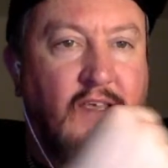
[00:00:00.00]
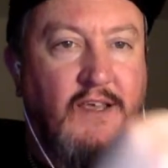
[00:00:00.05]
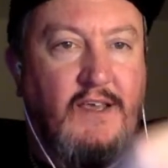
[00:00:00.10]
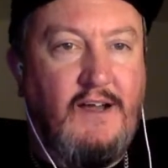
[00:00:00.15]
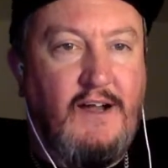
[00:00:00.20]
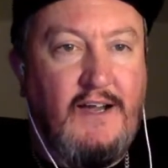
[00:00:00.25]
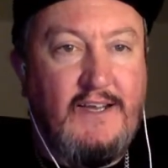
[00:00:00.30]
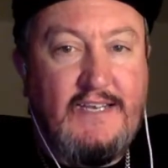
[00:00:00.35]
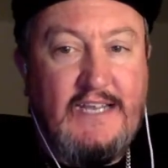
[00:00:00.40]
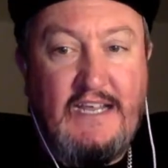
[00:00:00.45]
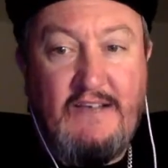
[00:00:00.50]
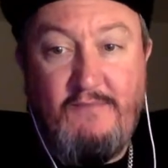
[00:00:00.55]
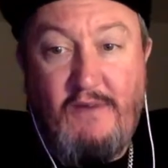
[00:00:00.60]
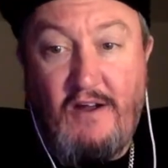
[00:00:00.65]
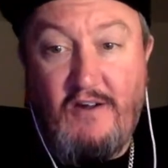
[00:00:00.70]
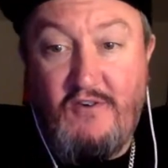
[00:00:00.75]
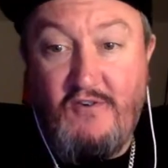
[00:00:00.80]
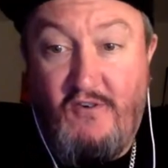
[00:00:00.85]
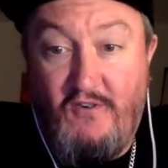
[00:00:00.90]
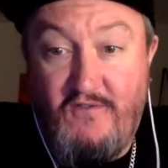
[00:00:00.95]
I think Mark
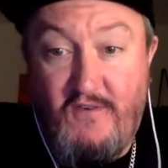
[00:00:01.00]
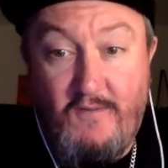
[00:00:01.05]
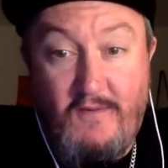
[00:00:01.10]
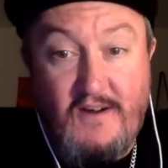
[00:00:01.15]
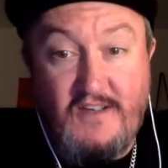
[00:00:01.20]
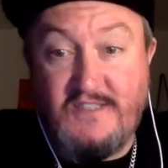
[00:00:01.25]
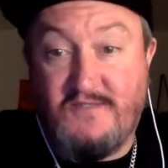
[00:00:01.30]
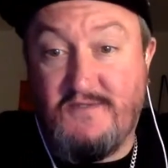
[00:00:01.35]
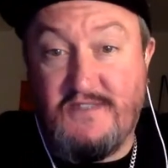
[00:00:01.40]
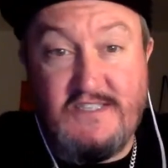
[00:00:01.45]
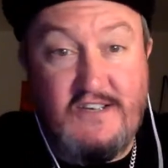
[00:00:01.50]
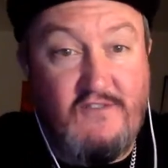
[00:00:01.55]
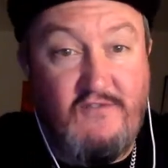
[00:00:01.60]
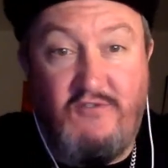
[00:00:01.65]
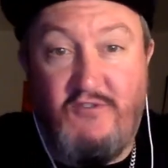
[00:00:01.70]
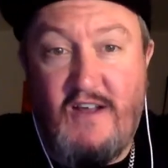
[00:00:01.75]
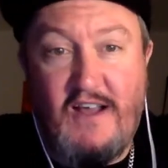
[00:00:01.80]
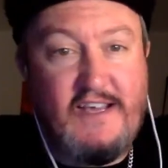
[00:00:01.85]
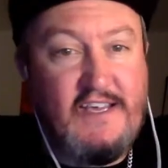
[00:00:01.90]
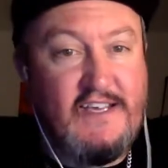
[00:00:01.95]
Overmars was a
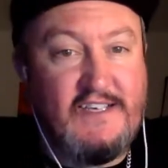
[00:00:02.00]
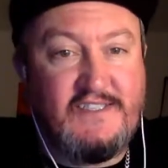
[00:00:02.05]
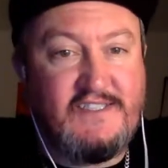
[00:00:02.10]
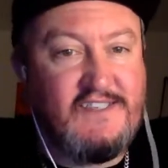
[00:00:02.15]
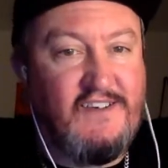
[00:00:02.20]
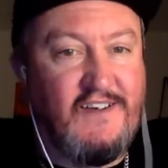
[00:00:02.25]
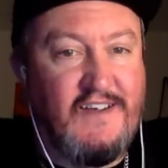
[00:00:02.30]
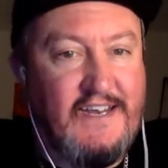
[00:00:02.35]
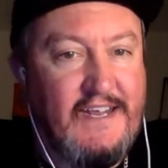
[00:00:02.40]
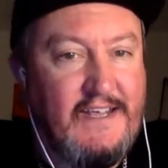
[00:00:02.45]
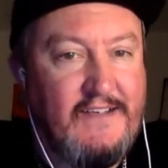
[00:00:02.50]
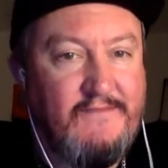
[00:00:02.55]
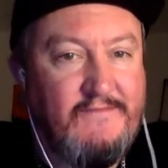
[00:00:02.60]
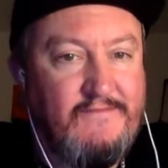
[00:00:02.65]
cracking signing.